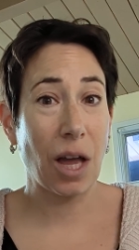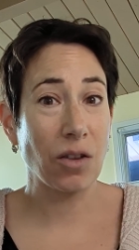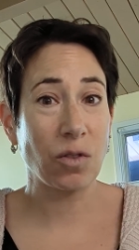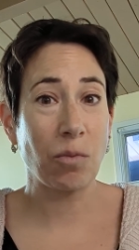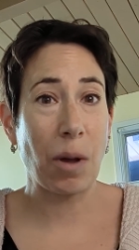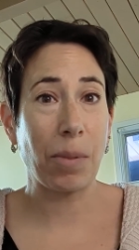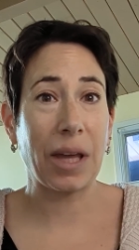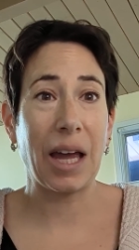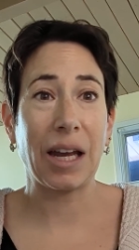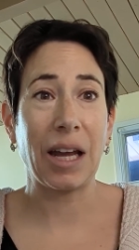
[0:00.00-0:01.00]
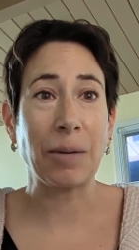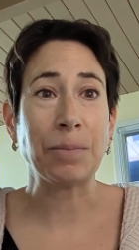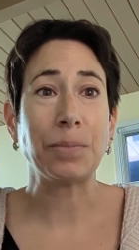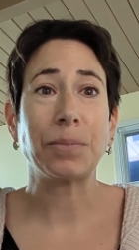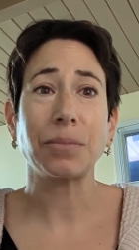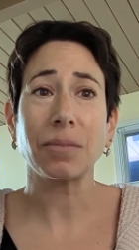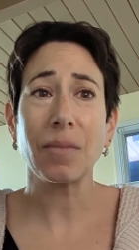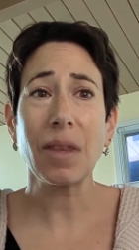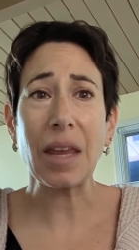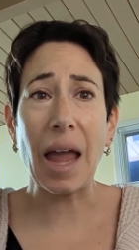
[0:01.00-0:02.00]
cells from replicating,
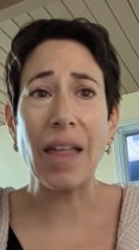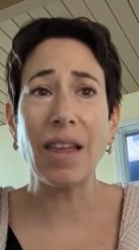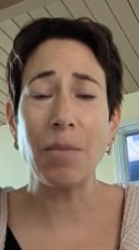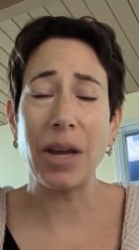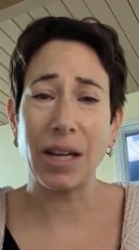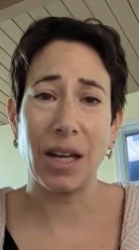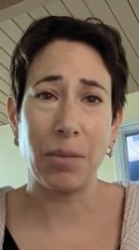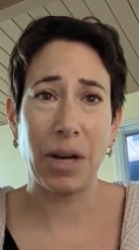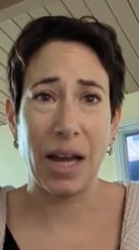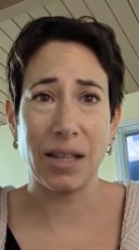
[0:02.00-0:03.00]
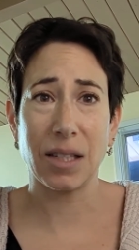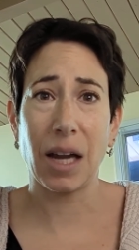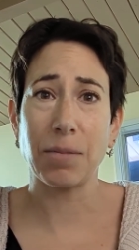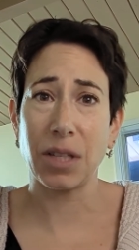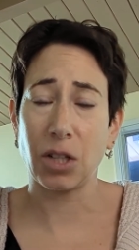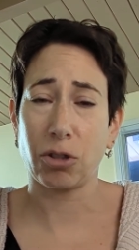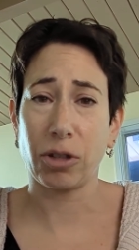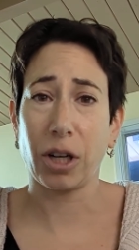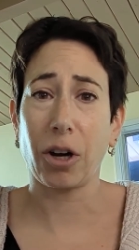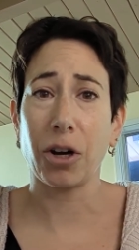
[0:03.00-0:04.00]
and they may inhibit enzymes that
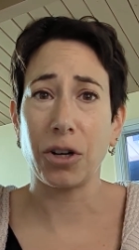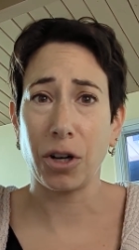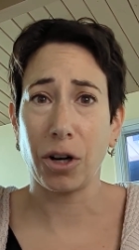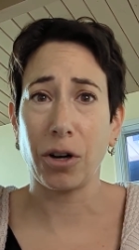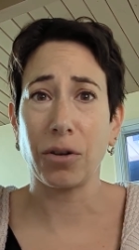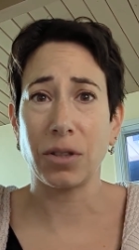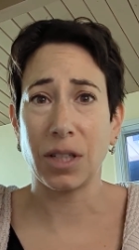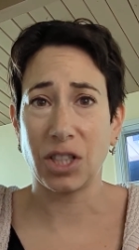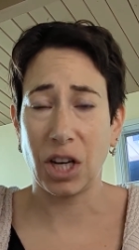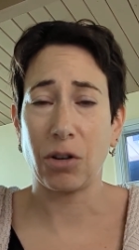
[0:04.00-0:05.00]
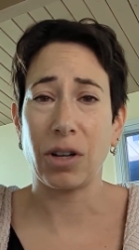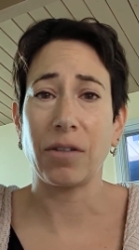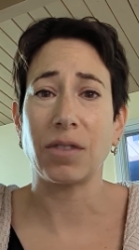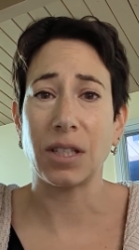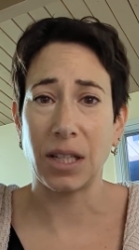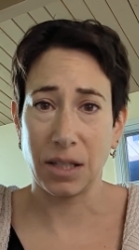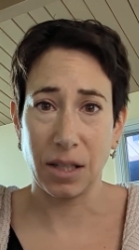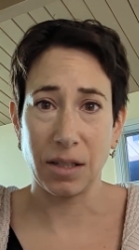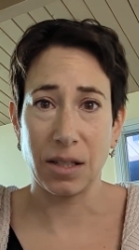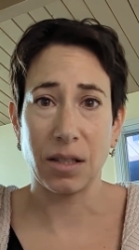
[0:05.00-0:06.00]
trigger neurodegenerative
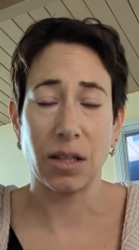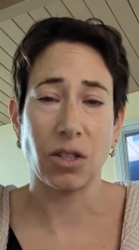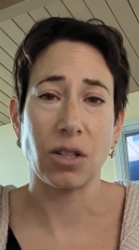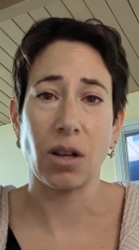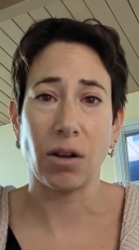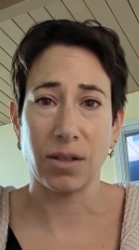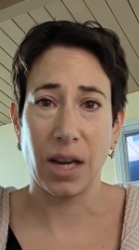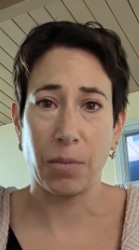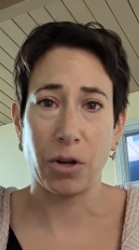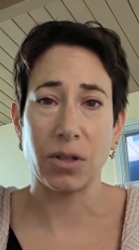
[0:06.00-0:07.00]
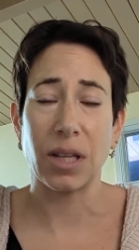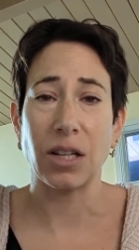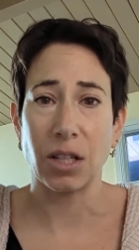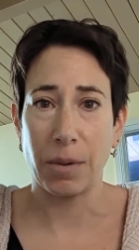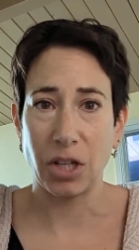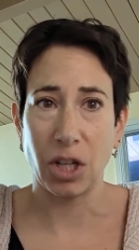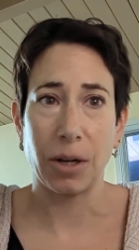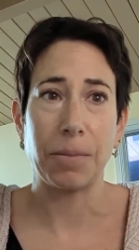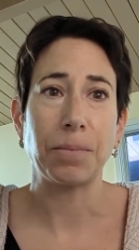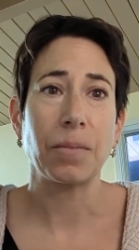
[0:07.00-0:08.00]
diseases such as Alzheimer's and dementia.